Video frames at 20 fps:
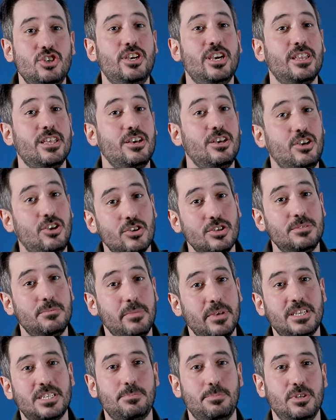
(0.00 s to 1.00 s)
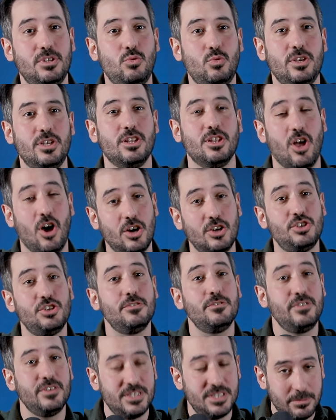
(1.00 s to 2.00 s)
You get a good mix between larger
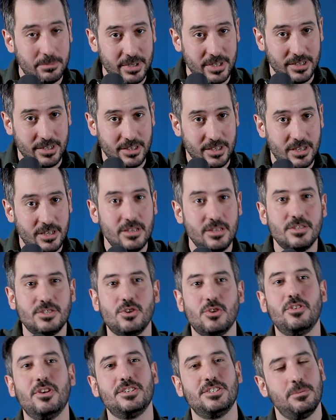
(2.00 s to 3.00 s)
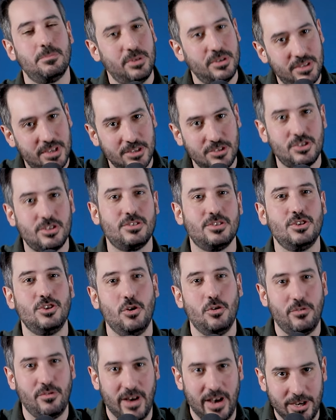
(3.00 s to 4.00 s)
visibility, so there's a potential to
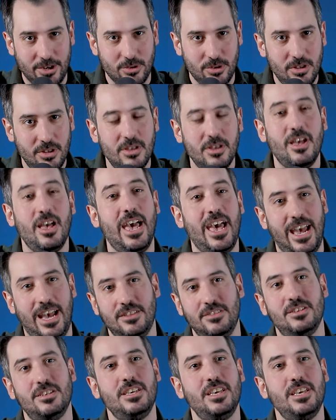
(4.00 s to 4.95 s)
go viral, and